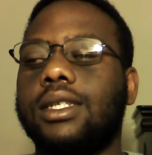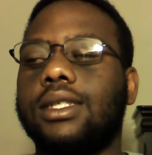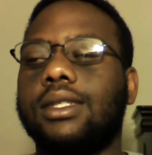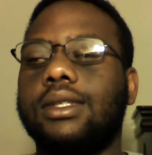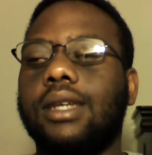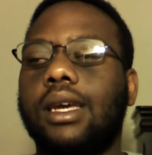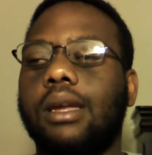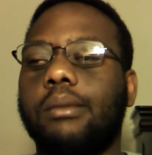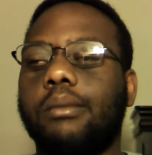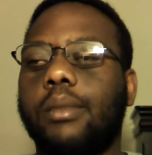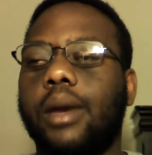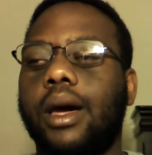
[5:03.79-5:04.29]

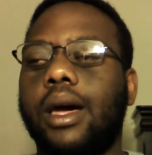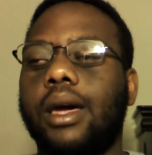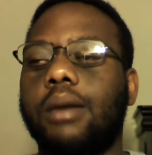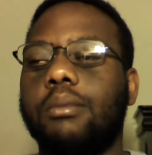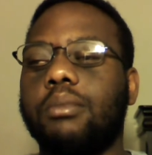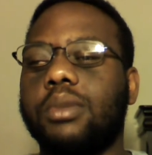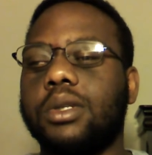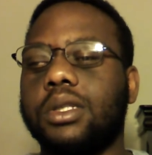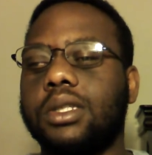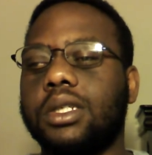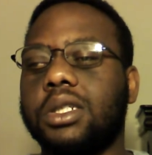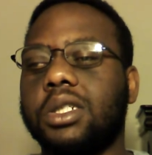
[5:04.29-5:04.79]
stay in my
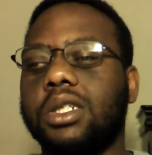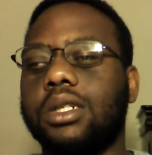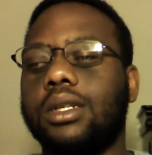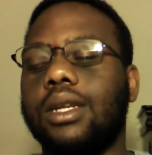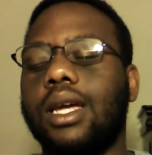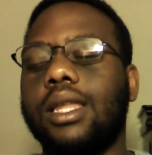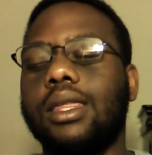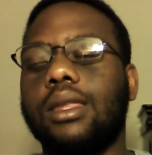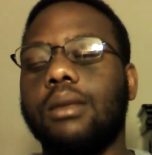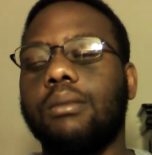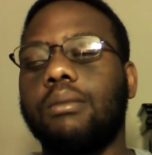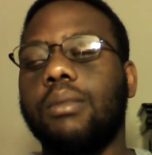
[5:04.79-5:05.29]

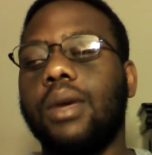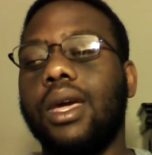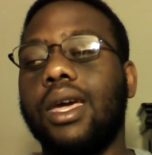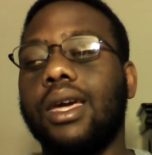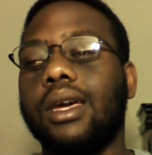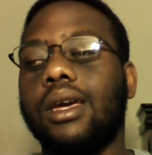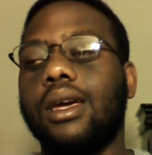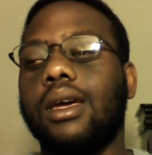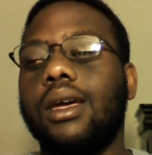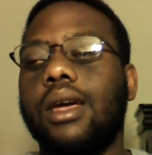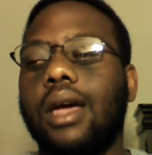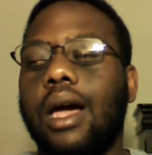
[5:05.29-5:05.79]
position at the
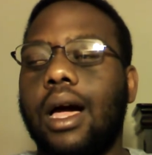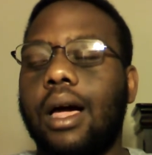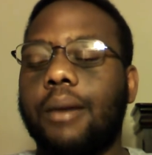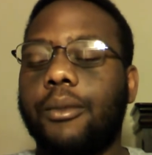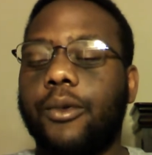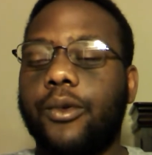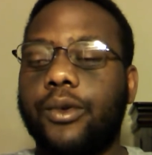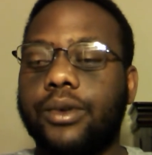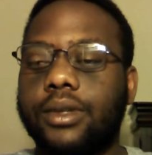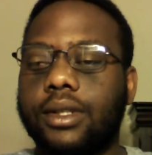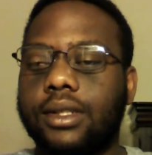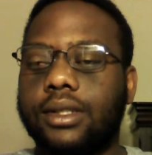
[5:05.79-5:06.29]
bank,
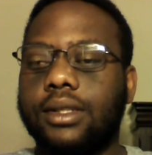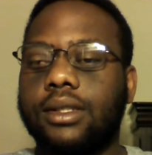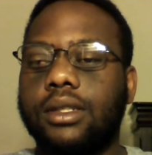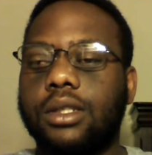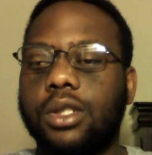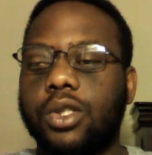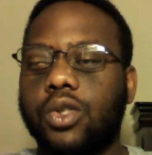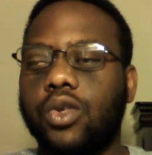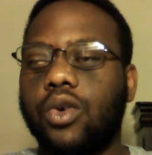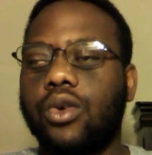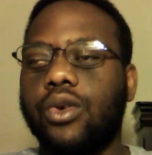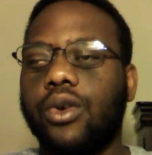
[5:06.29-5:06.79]
I'm going to
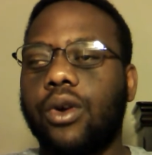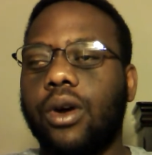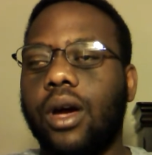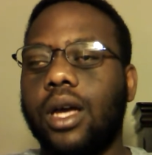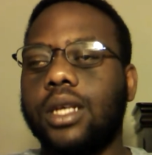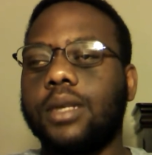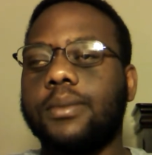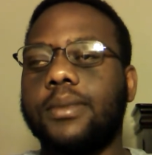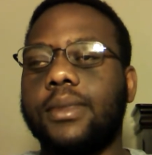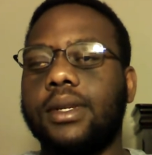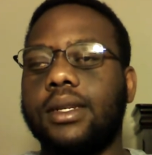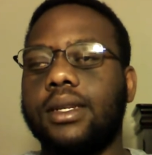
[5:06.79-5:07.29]
show your
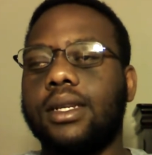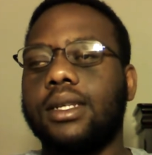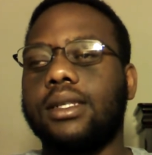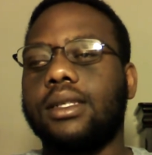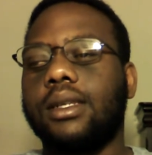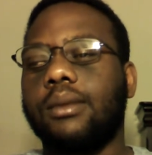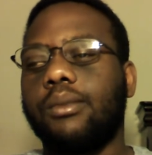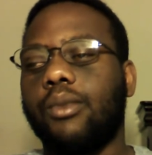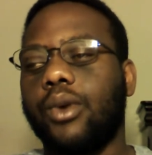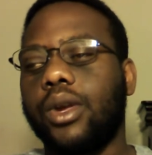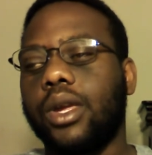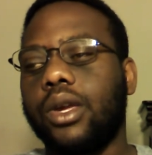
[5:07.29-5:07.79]
husband
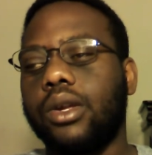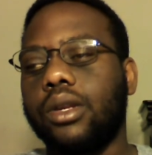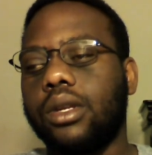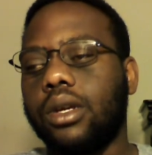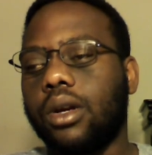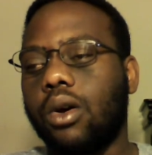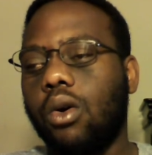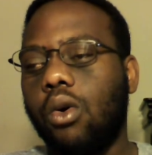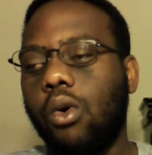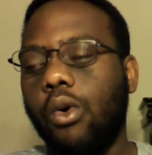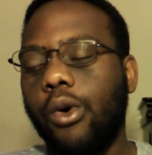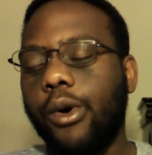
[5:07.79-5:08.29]
this and bring you
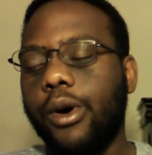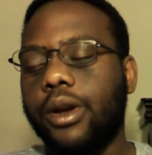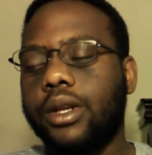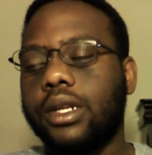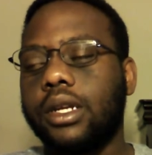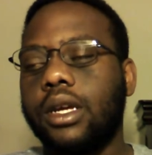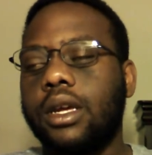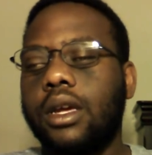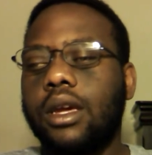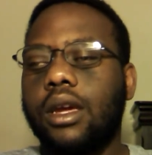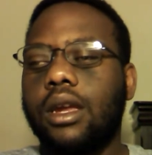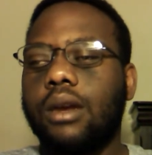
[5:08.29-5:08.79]
to
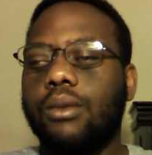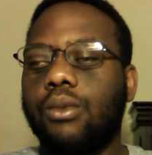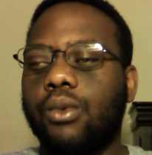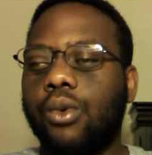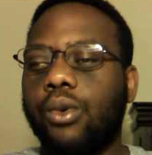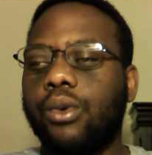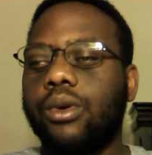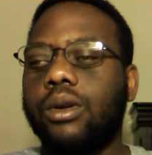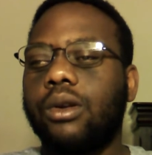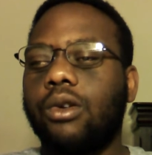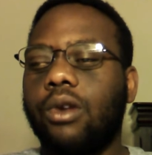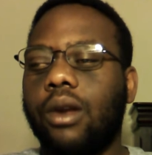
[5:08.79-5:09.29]
court and
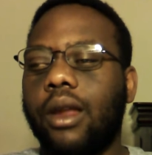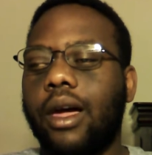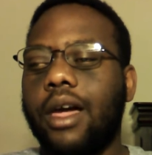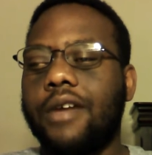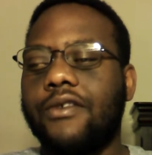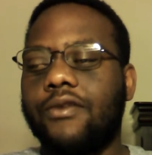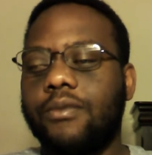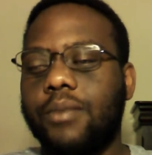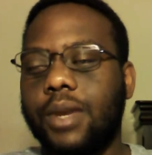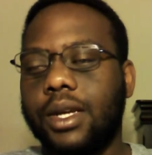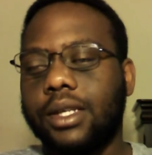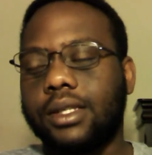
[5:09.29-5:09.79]
ruin your
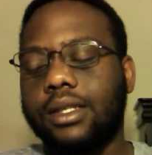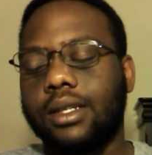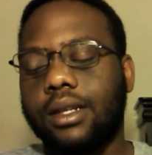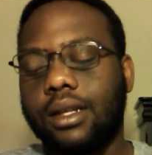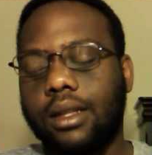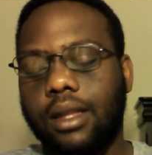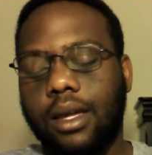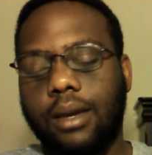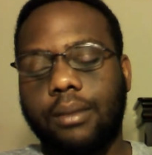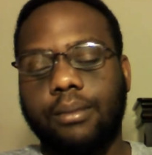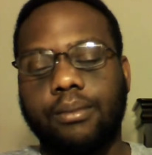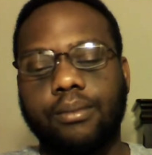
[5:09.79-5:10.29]
life
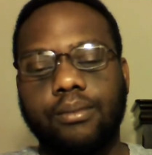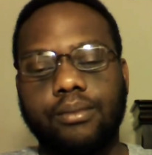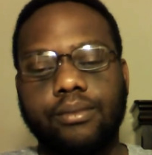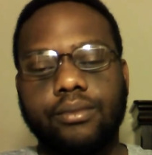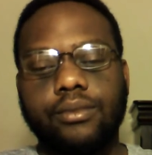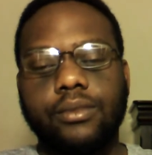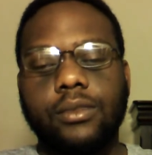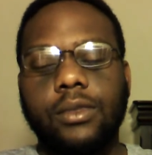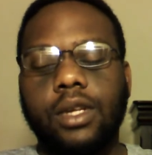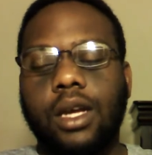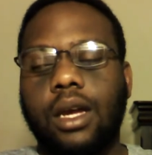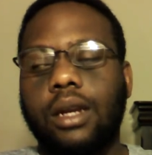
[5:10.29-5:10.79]
basically
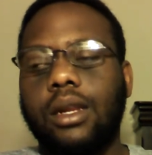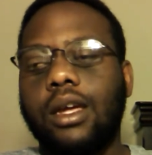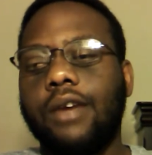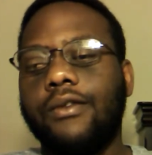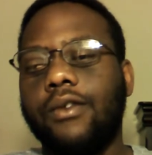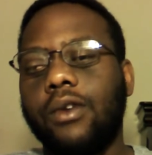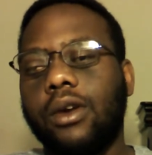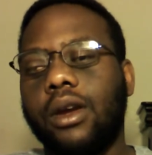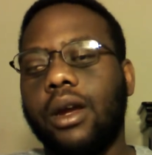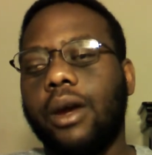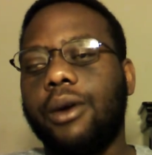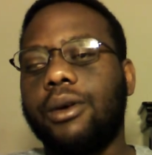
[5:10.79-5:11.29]

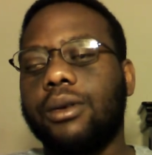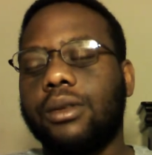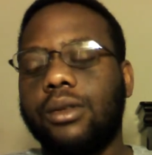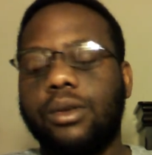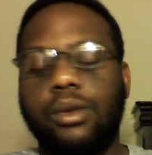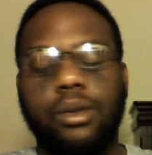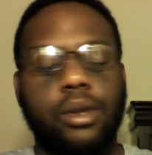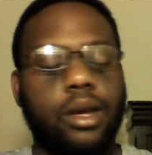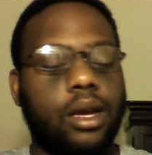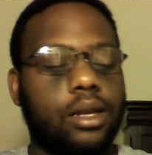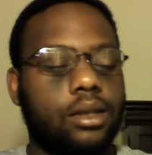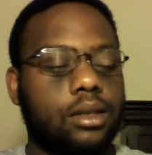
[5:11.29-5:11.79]
another
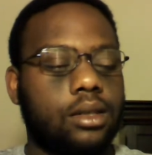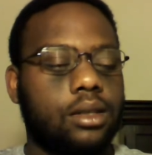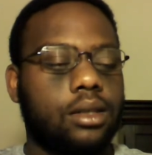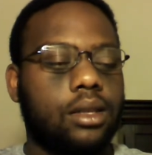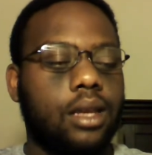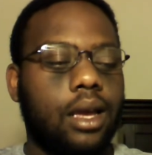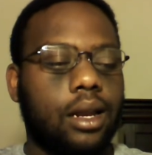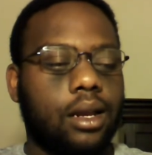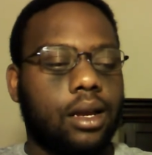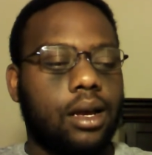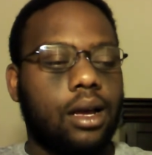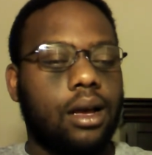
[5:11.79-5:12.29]
character that
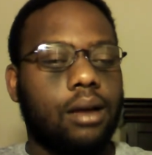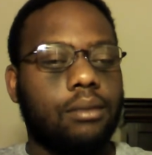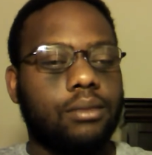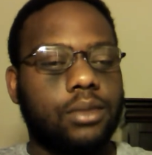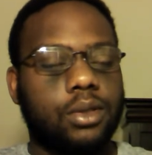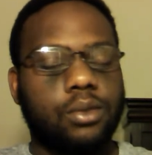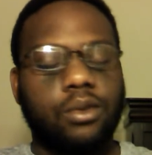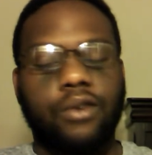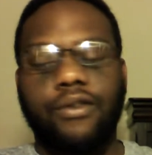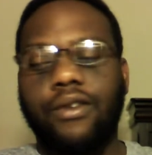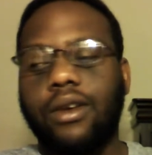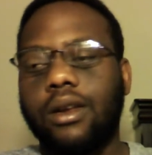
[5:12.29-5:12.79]
that
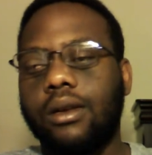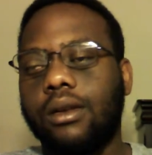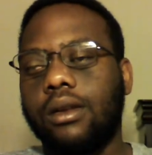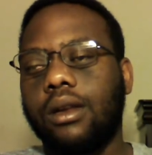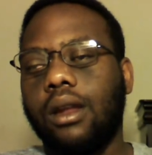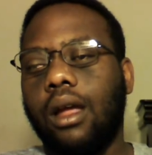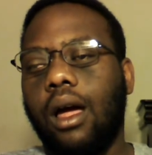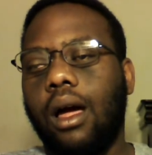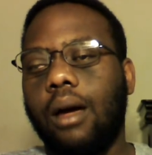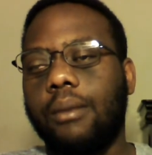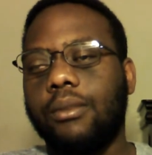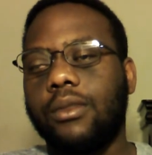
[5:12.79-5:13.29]
comes
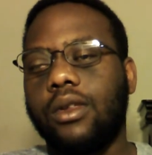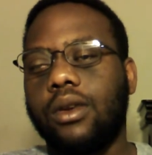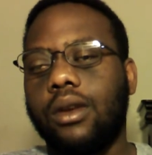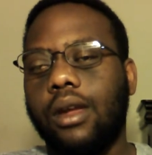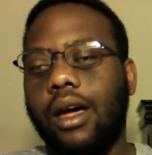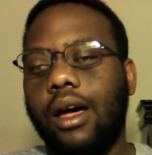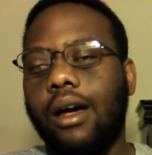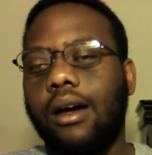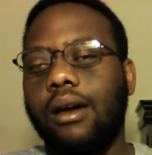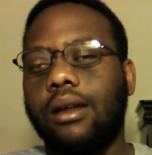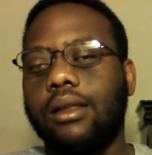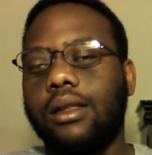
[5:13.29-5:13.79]
within um, the
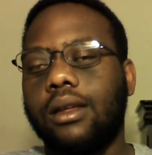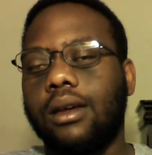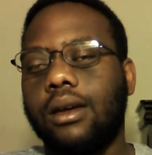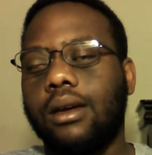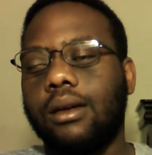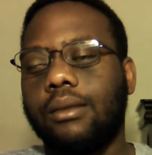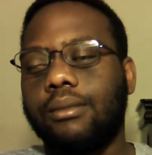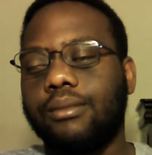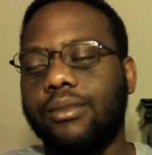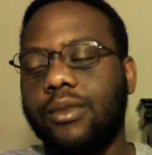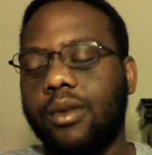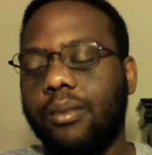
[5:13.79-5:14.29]

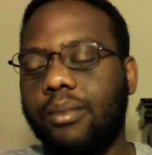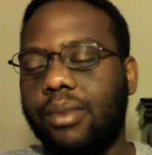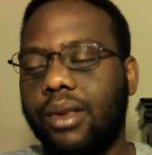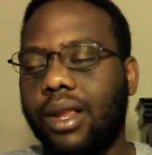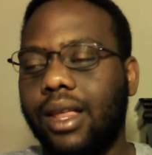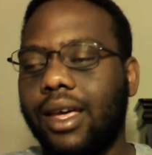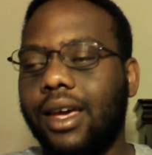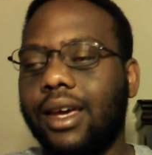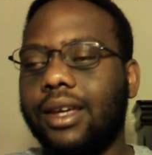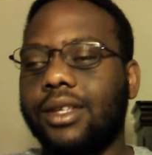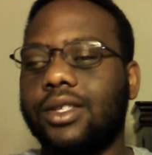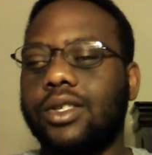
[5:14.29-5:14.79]
the the
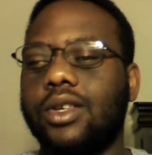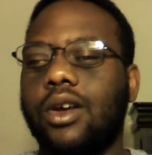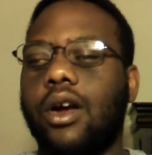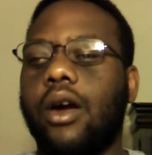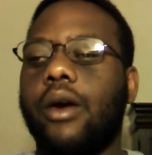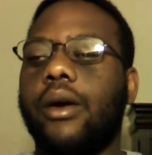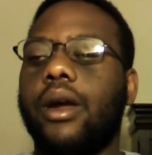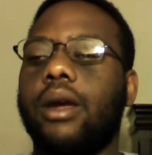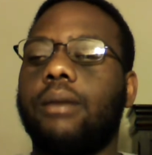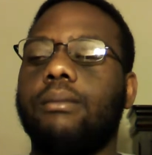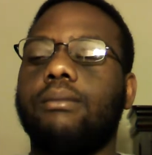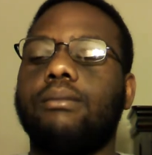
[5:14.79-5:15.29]
play.
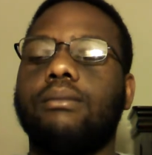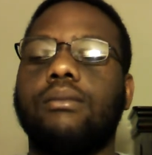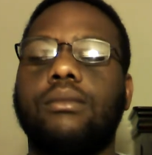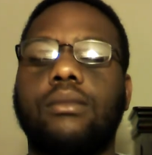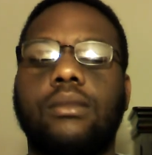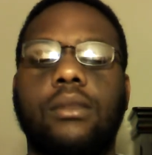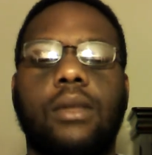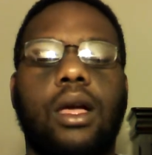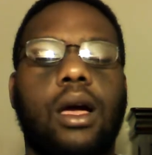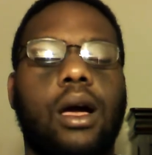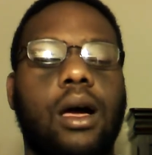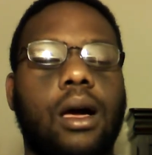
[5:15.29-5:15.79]
Sorry,
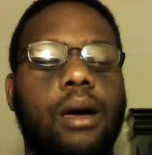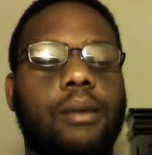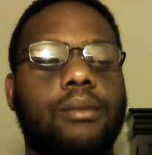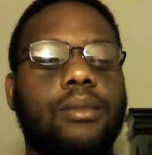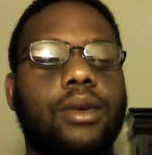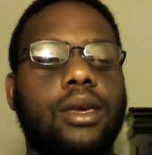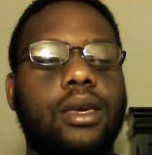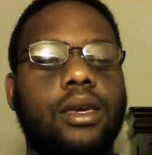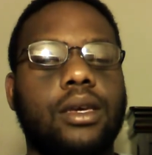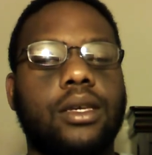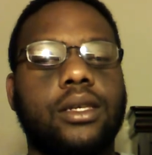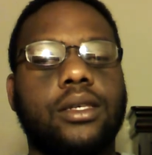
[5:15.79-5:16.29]

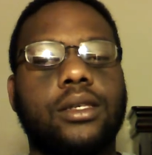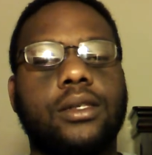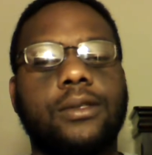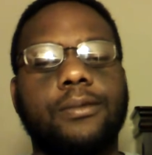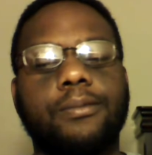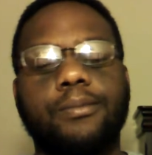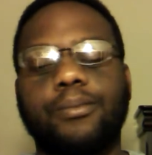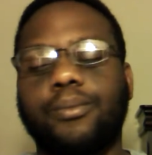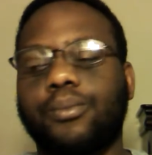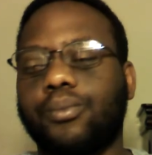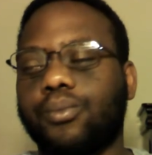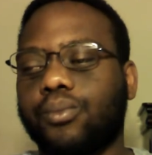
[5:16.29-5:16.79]
um,
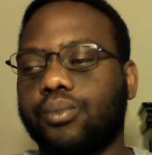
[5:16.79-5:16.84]
is